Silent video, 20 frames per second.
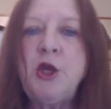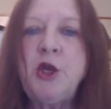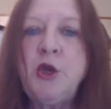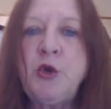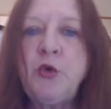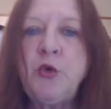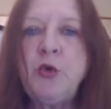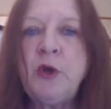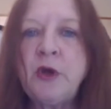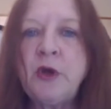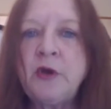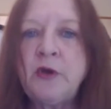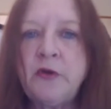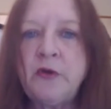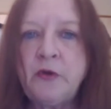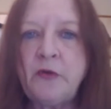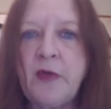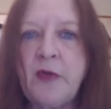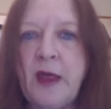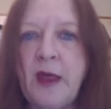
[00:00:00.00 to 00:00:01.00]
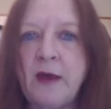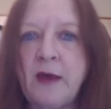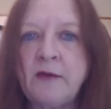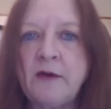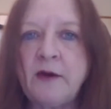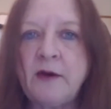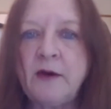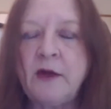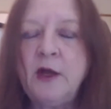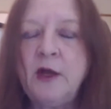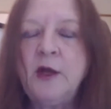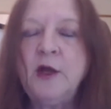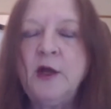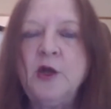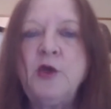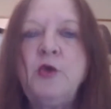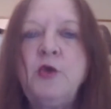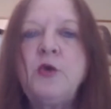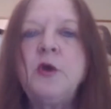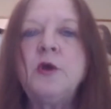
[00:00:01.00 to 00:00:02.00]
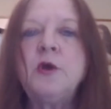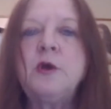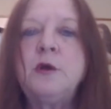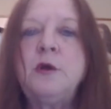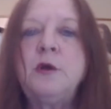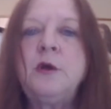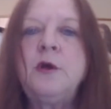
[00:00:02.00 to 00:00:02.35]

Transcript: And you can do that. You